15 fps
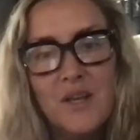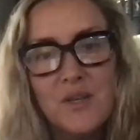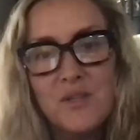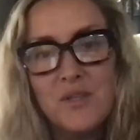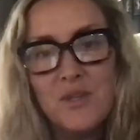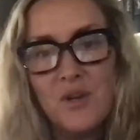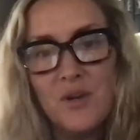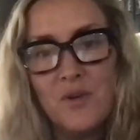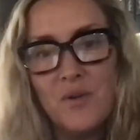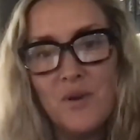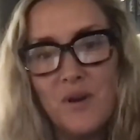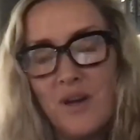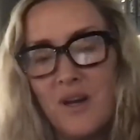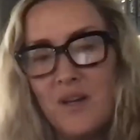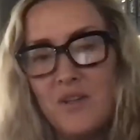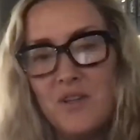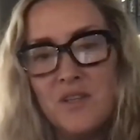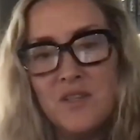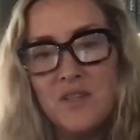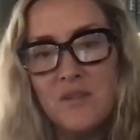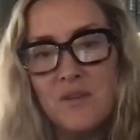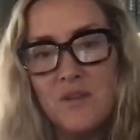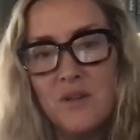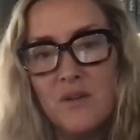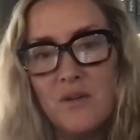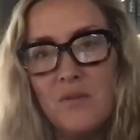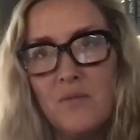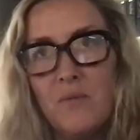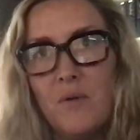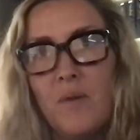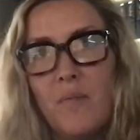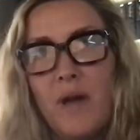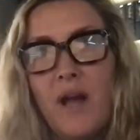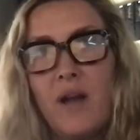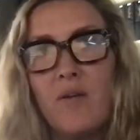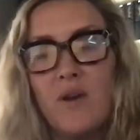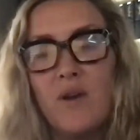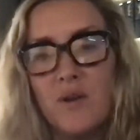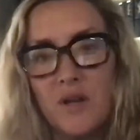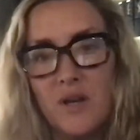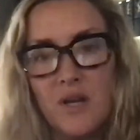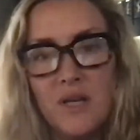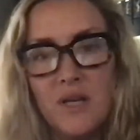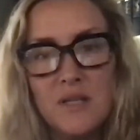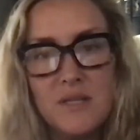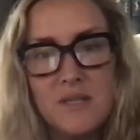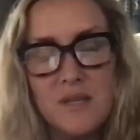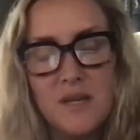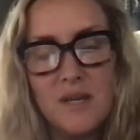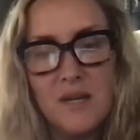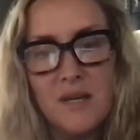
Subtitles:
So just a little background on us.